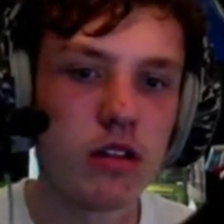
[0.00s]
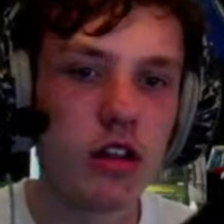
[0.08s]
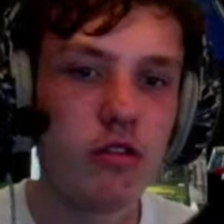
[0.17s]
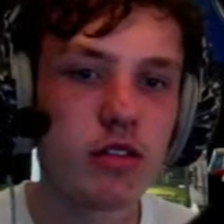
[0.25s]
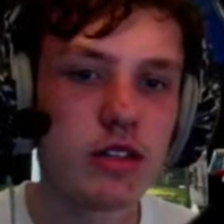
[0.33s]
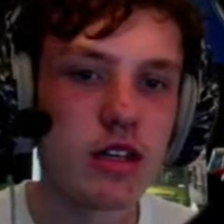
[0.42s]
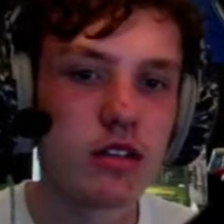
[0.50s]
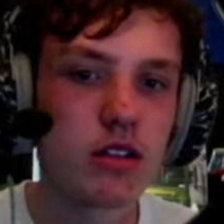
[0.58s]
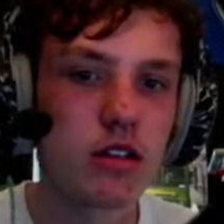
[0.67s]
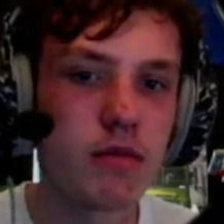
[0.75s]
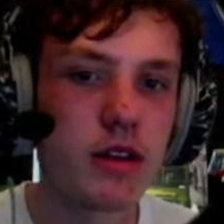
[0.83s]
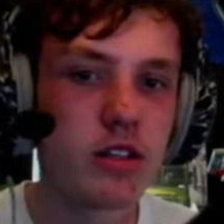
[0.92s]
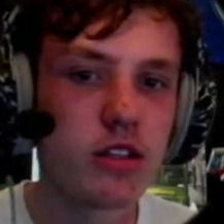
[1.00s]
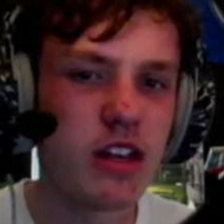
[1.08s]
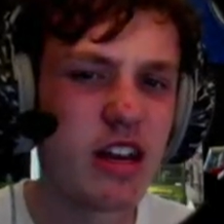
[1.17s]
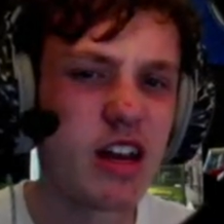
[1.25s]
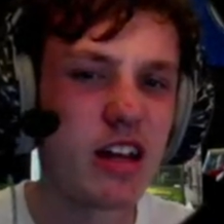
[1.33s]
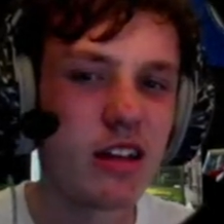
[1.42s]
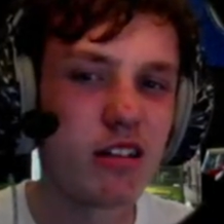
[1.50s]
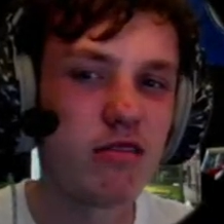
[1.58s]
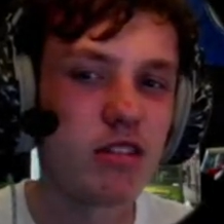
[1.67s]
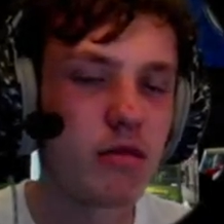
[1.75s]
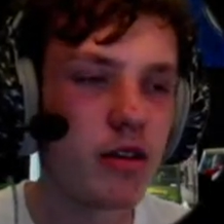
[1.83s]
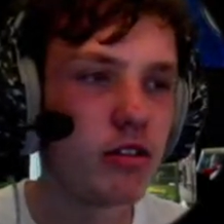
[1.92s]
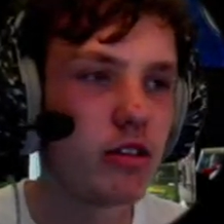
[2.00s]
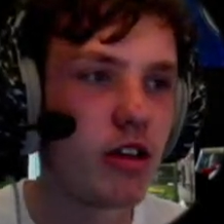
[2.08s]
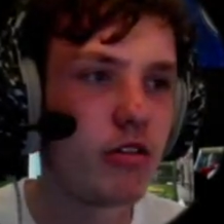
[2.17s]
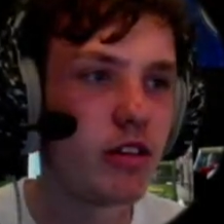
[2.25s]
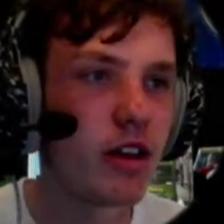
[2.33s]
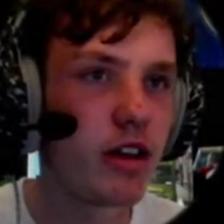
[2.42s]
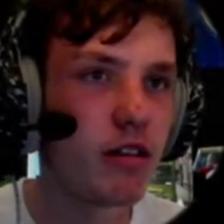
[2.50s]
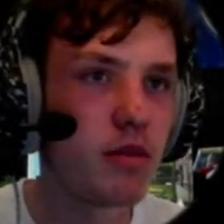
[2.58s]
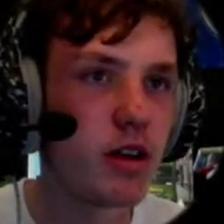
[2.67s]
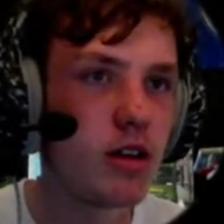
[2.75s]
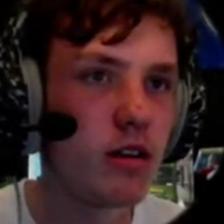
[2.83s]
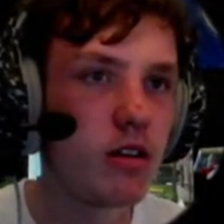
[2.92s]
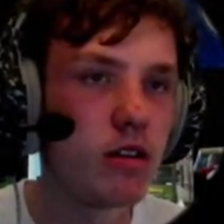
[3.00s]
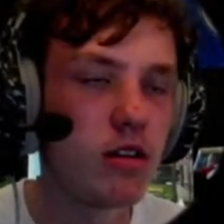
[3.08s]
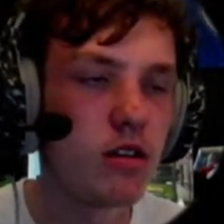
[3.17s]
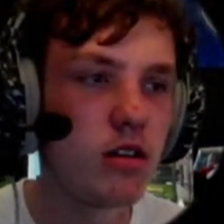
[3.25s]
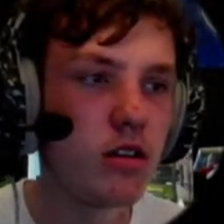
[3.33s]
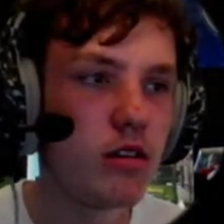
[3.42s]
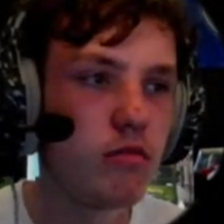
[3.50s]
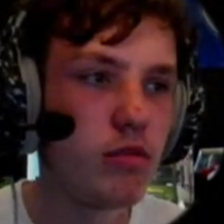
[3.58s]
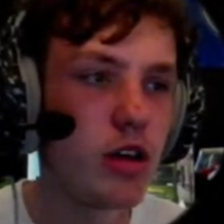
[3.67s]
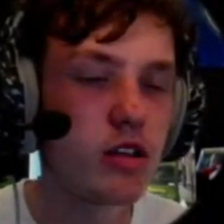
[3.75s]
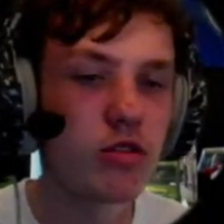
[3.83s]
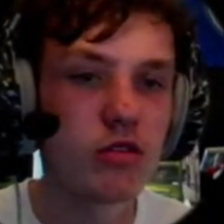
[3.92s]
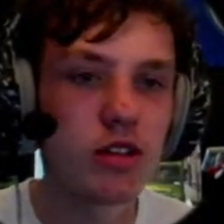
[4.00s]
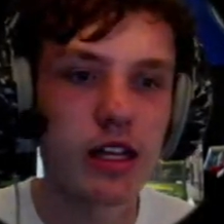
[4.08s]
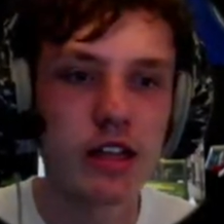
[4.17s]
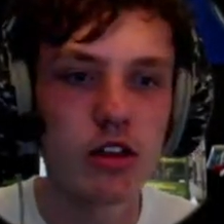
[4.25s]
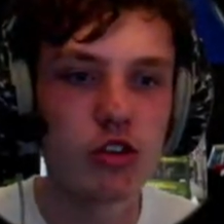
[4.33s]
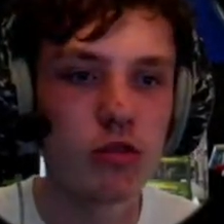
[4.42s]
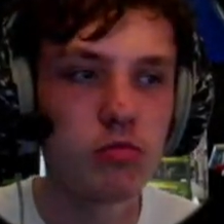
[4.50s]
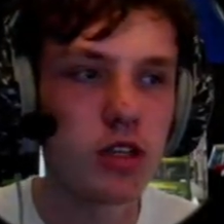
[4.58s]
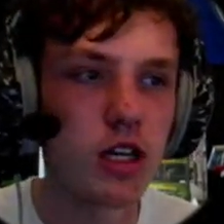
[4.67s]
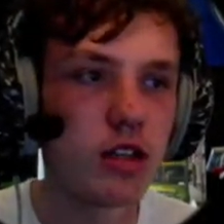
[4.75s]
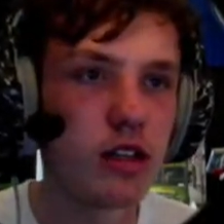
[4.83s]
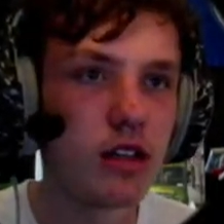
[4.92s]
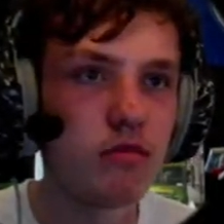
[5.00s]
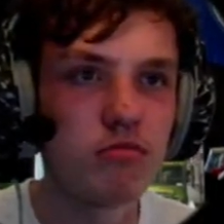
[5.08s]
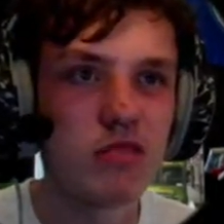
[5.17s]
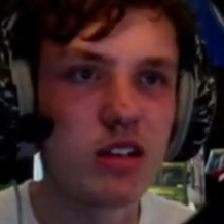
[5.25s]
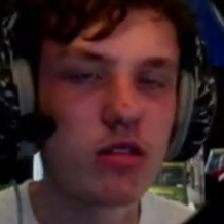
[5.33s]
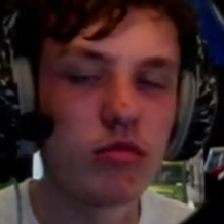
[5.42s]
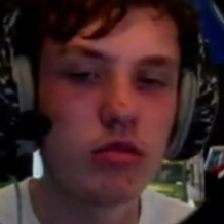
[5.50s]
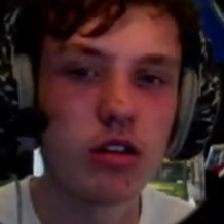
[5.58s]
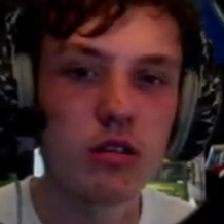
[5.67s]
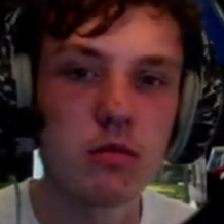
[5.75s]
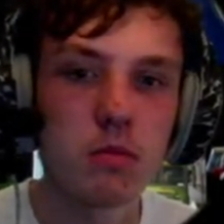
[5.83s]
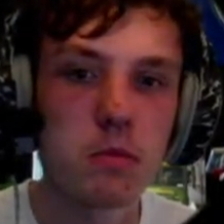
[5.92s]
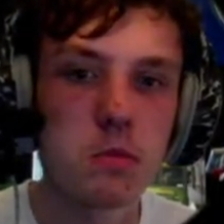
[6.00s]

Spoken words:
Newer says look a bit, yeah, they do look a bit odd, don't they, Mella? But as long as they get the job done, then that's all good.